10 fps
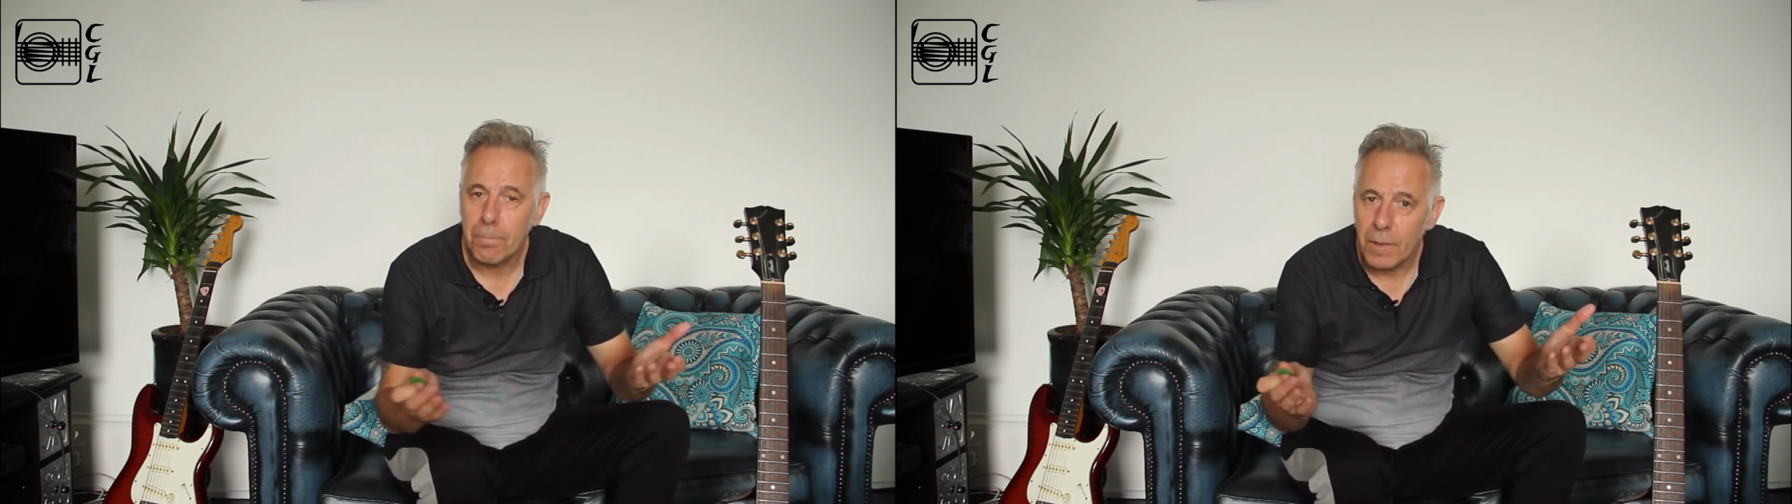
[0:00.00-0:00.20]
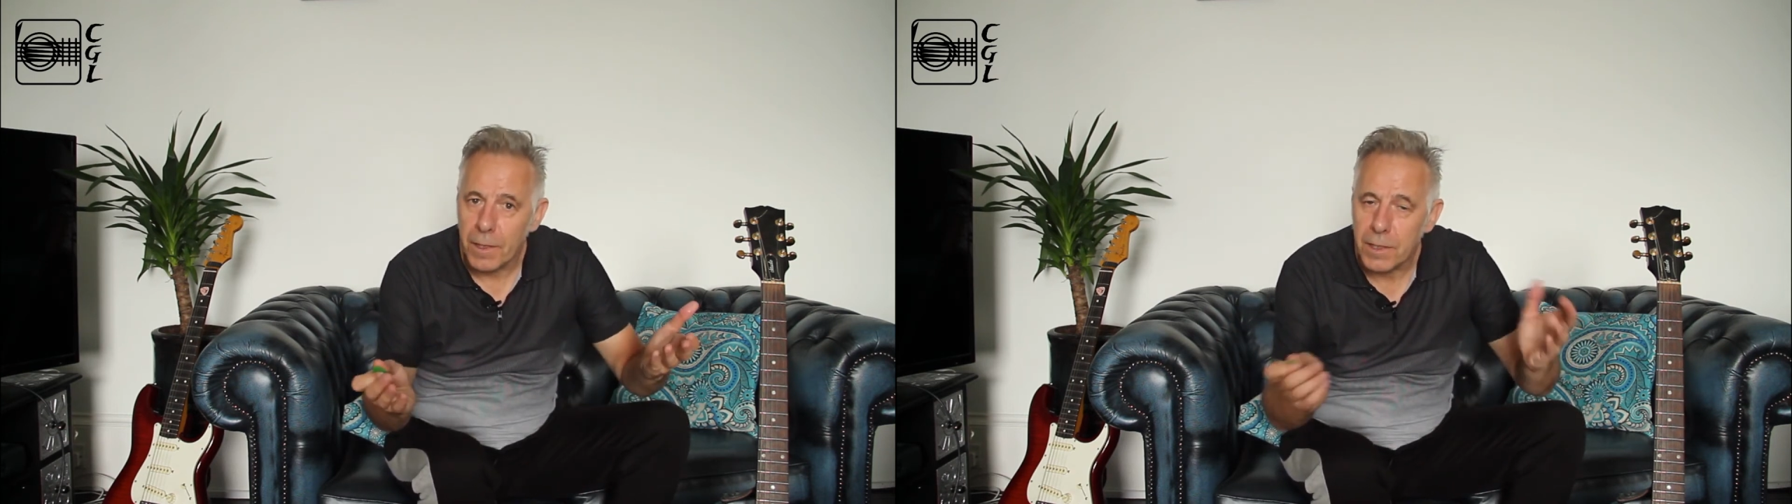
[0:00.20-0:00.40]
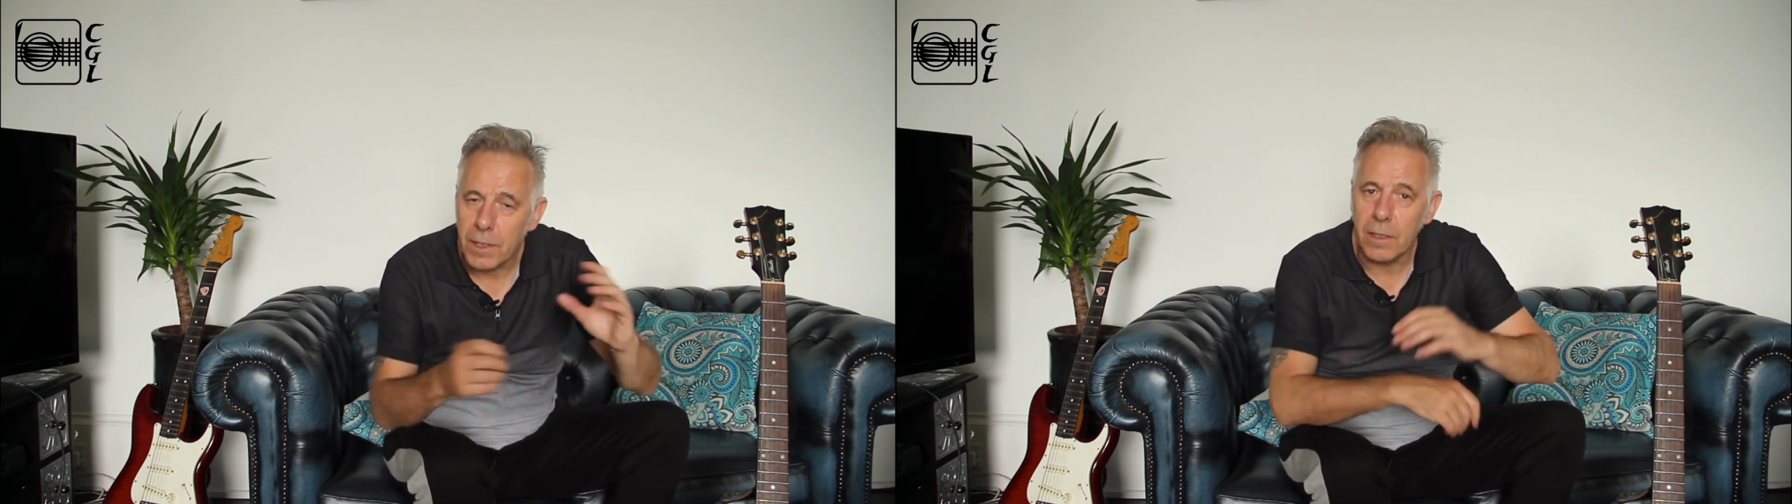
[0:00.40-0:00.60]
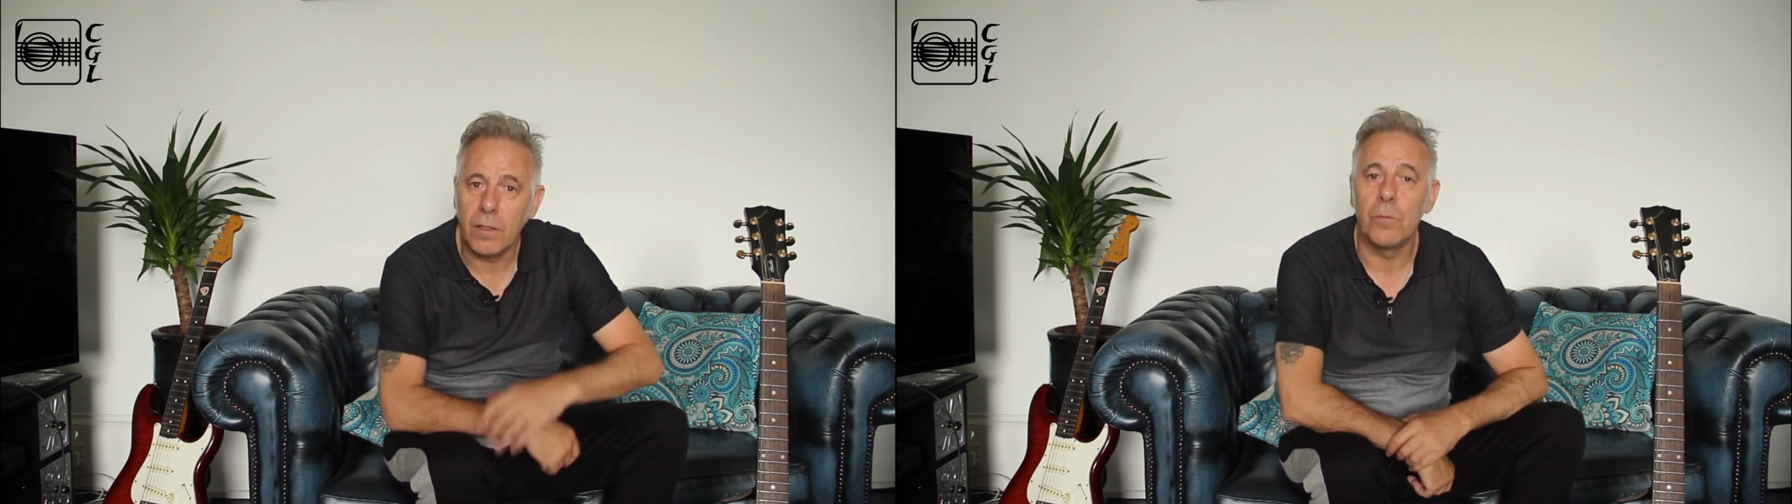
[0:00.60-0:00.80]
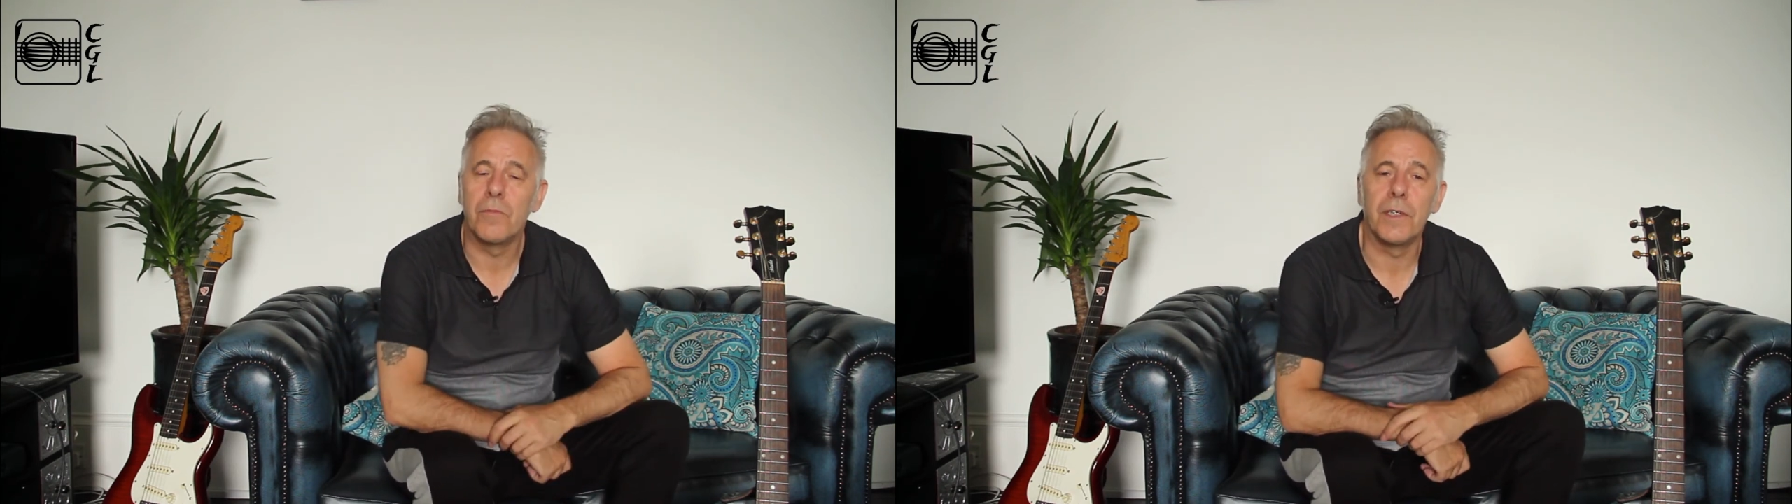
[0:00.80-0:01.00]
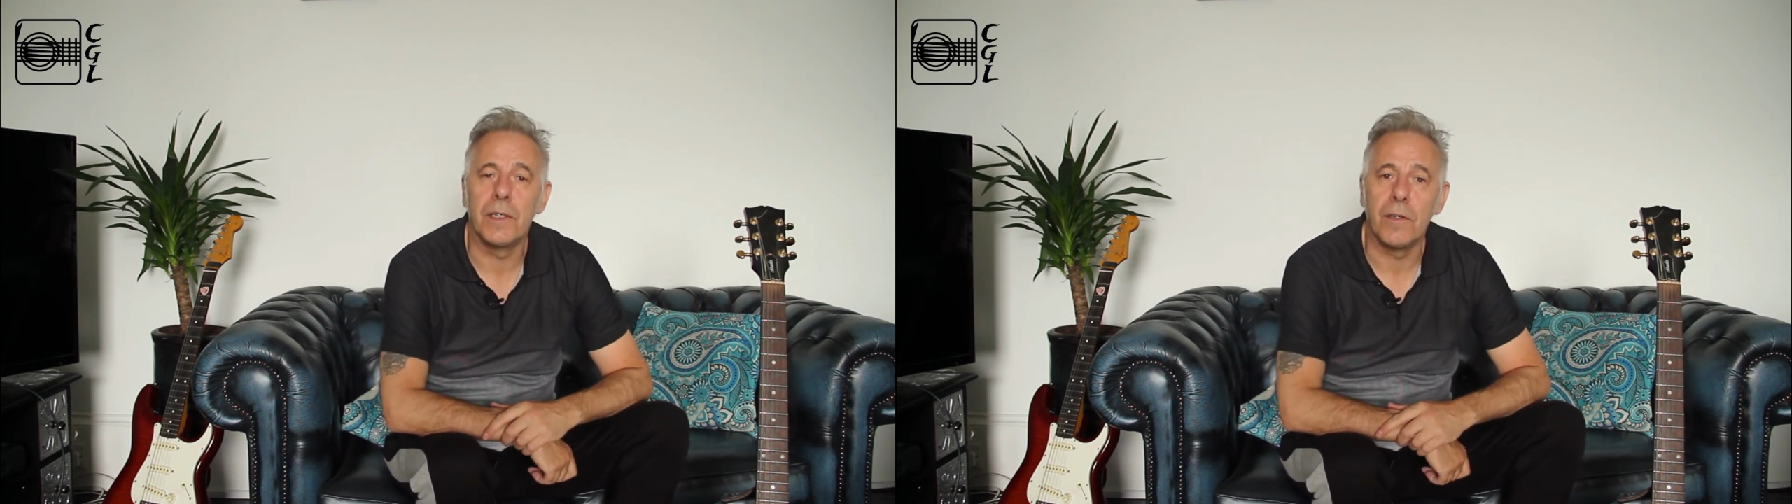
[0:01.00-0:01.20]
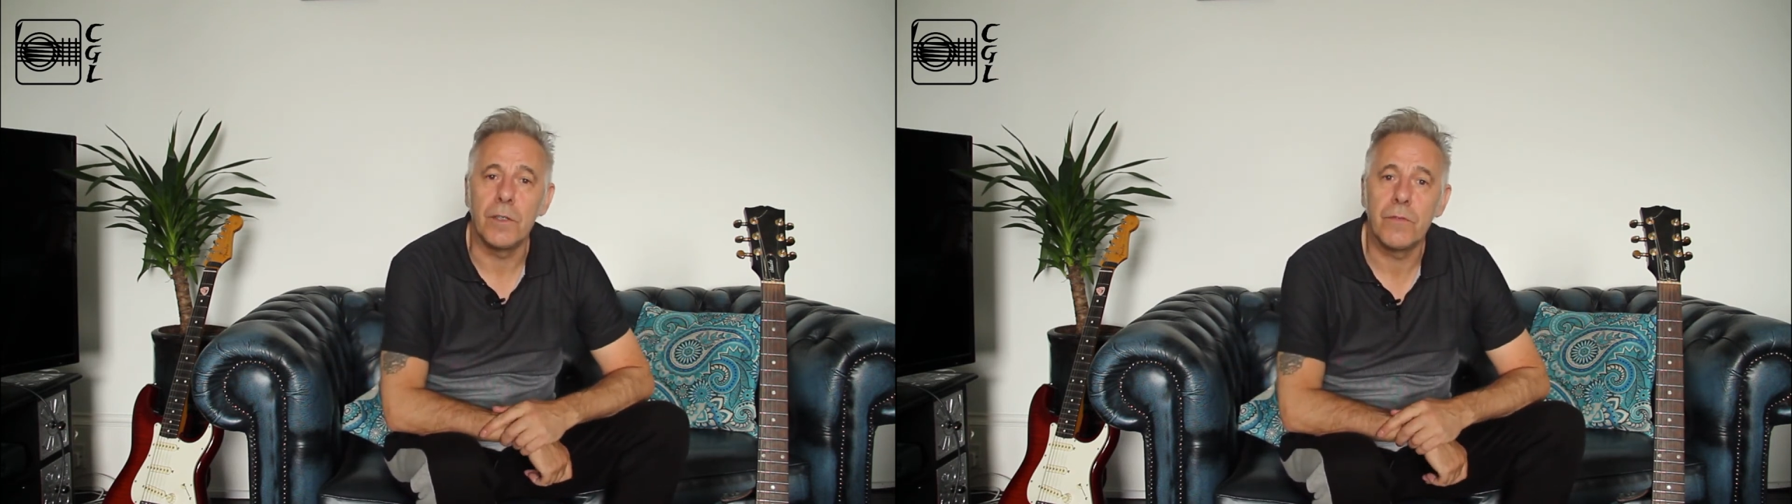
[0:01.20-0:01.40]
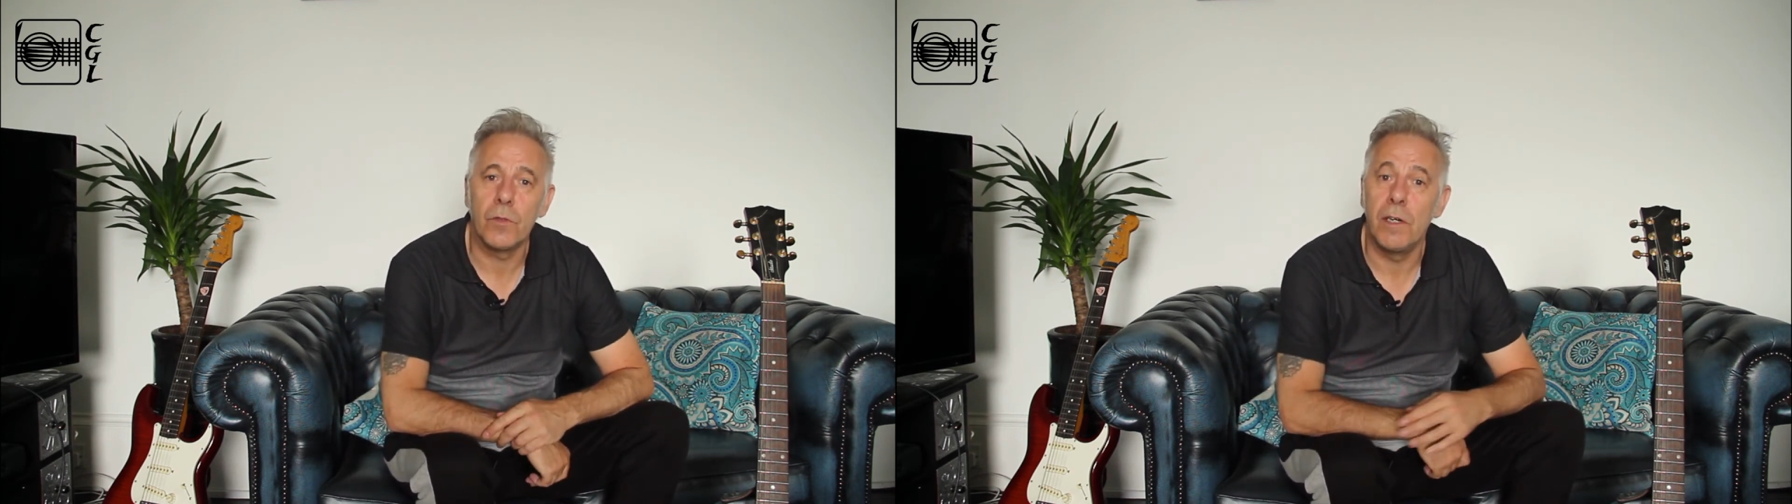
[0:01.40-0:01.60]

Like I say, hope you find that useful.